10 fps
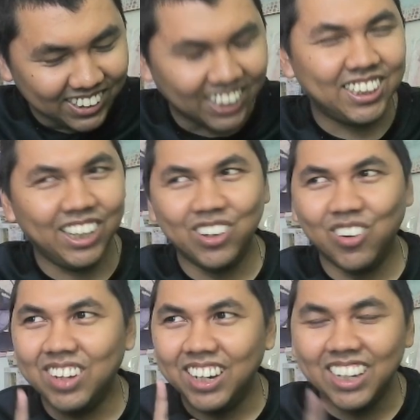Just so you
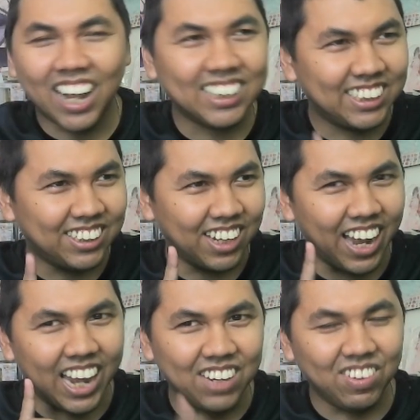know, the last
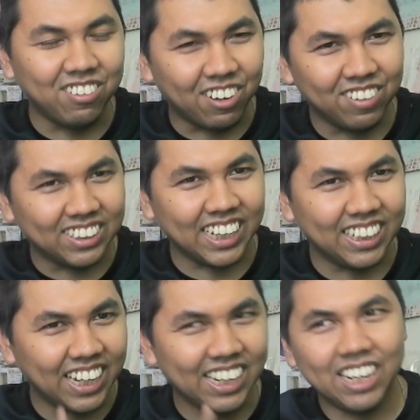anime reference
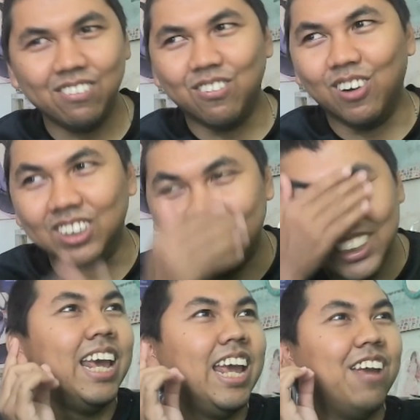that they did
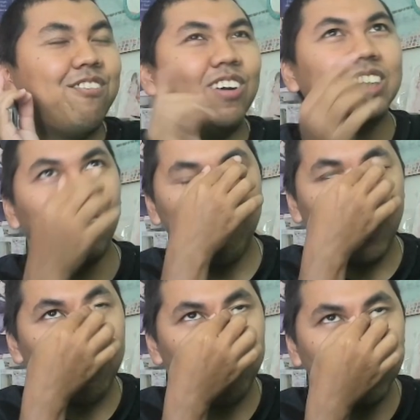was, it was a
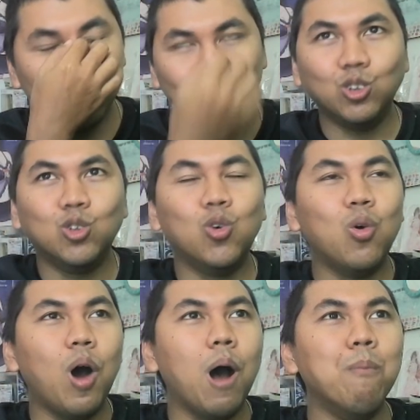reference to
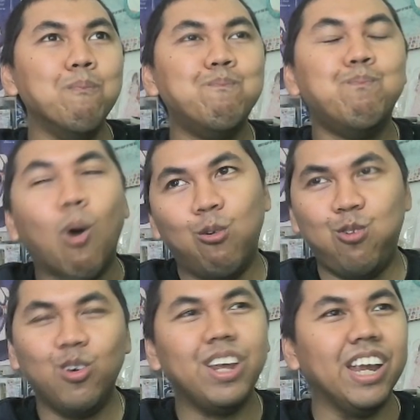
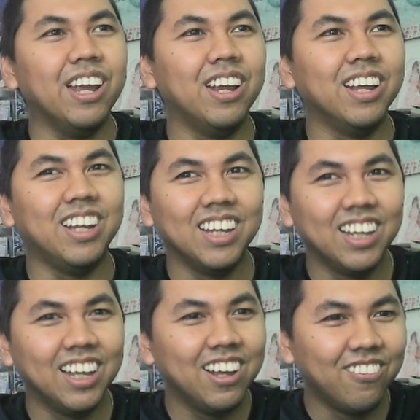Bofuri,
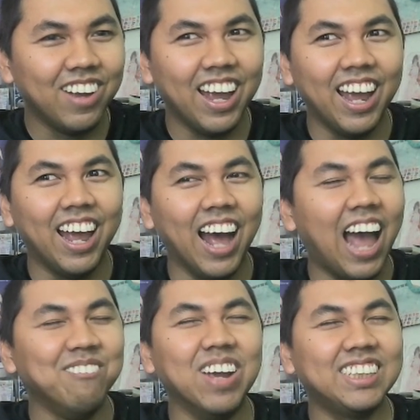where
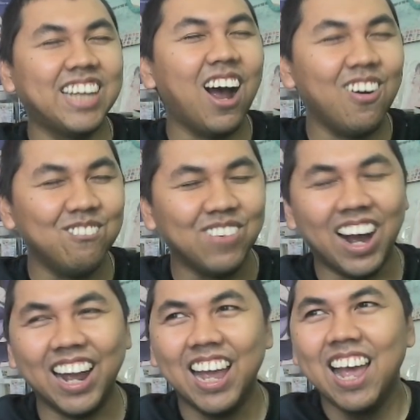I mixed up
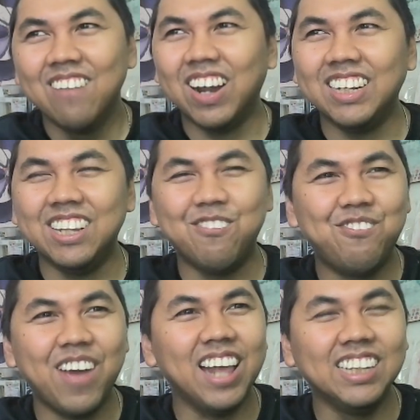my
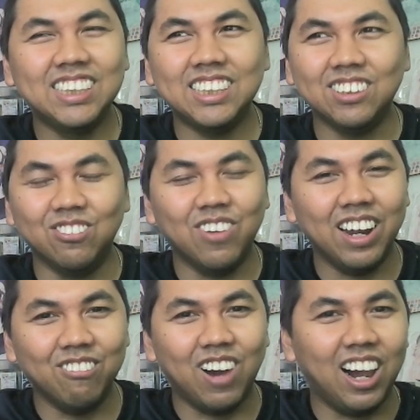defense
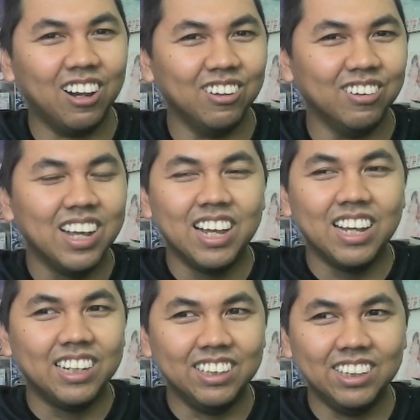
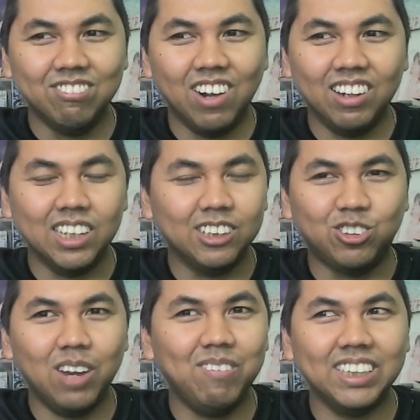while the
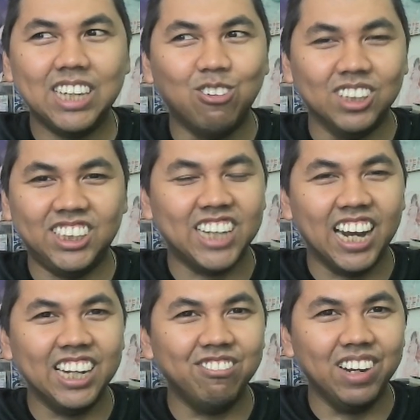Trailblazer was
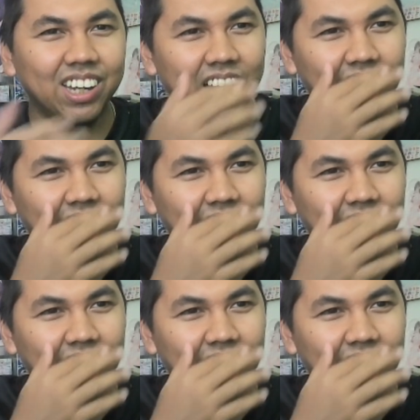chatting with